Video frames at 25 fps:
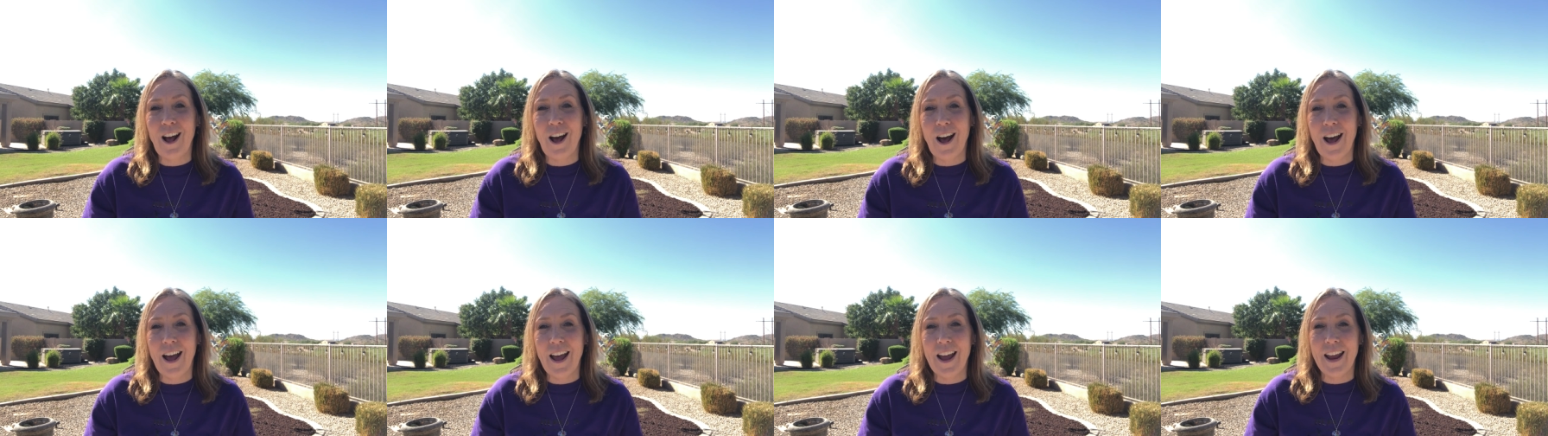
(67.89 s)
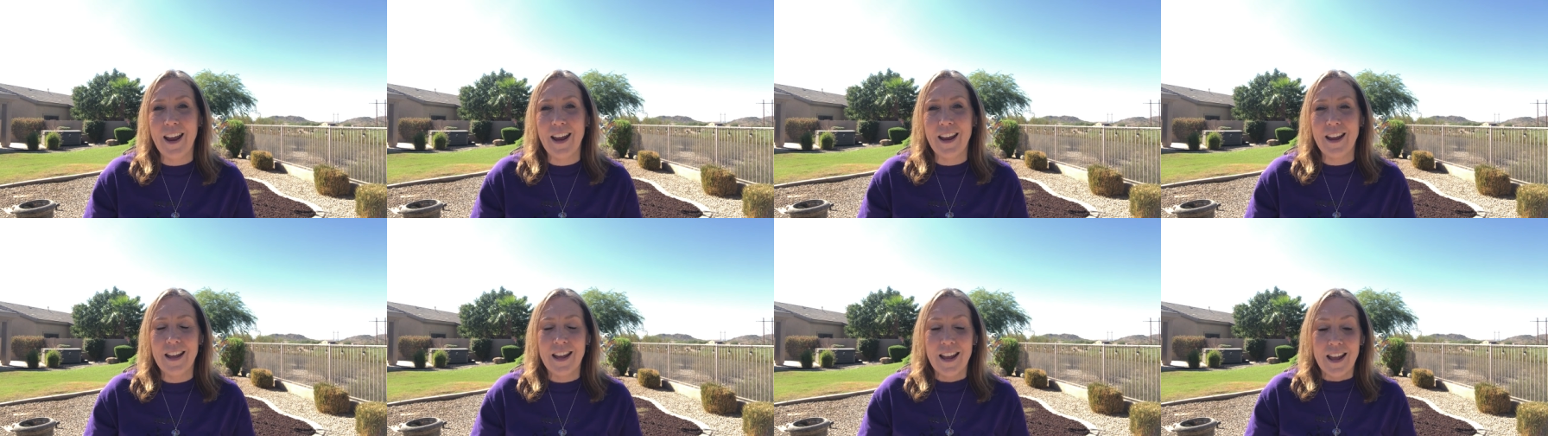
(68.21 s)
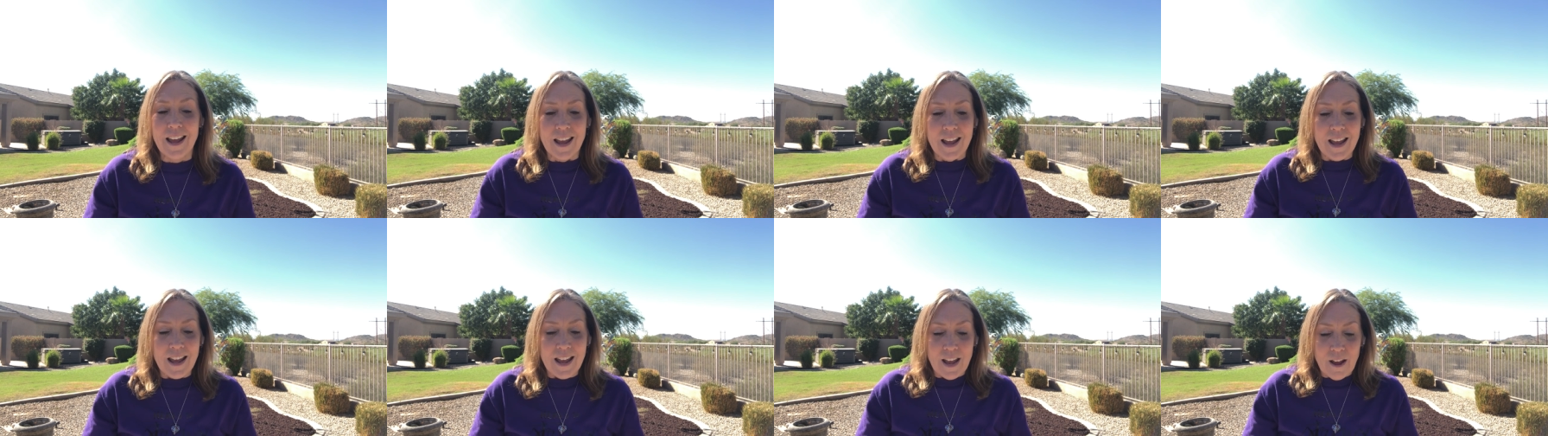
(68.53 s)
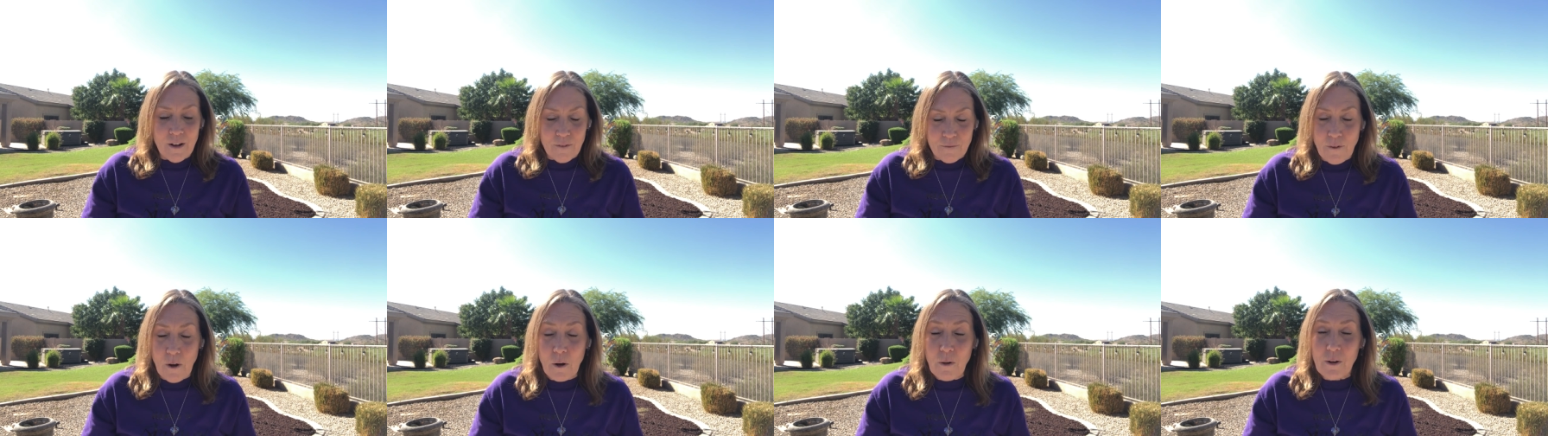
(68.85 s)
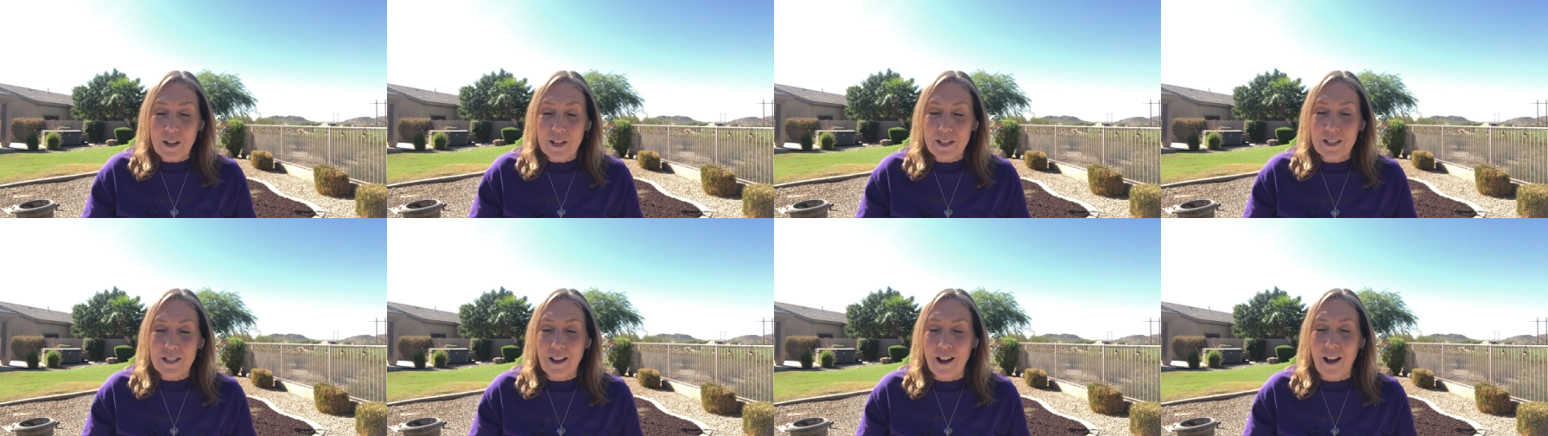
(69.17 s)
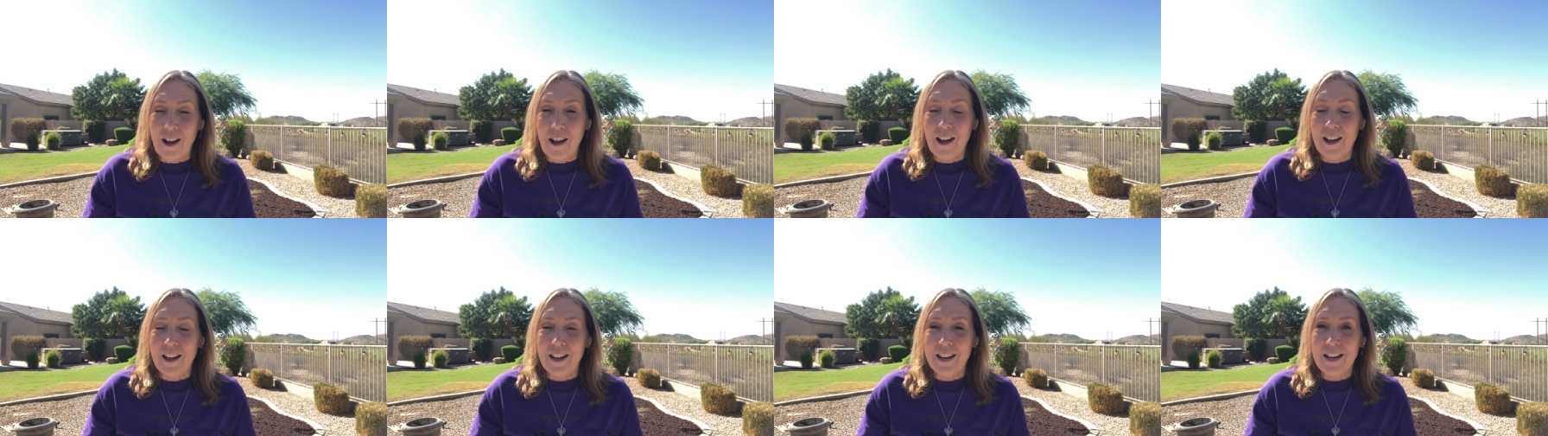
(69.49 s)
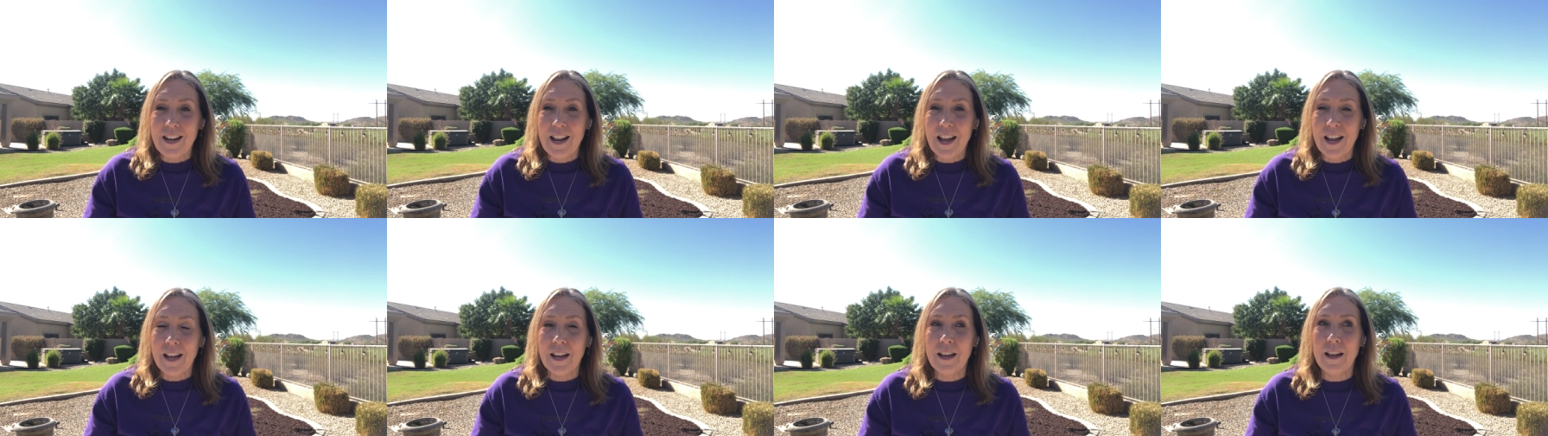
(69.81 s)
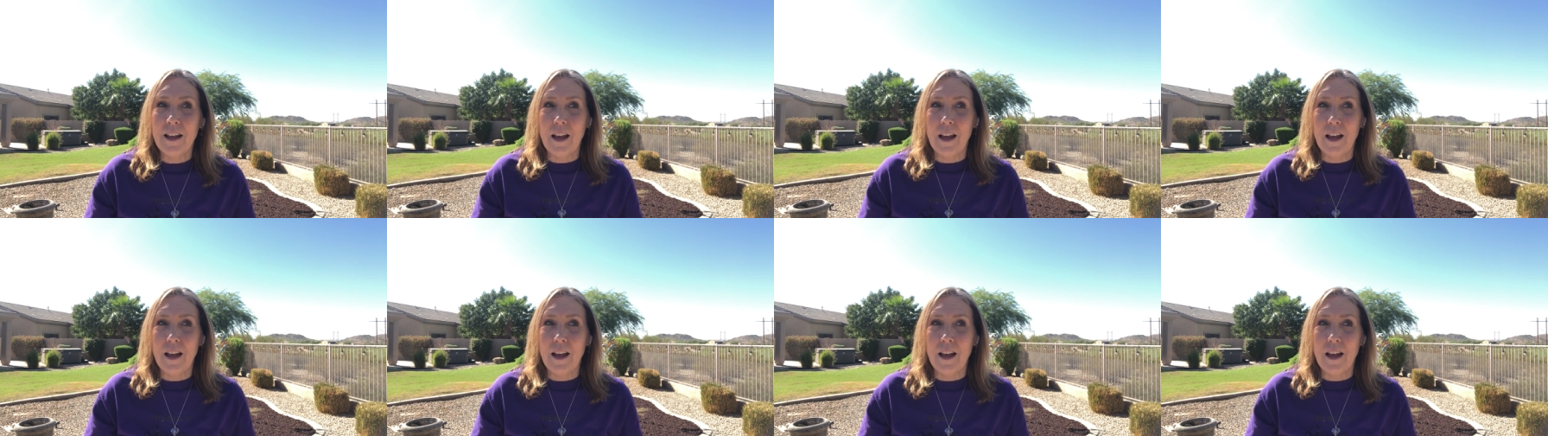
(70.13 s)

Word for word: I focus on.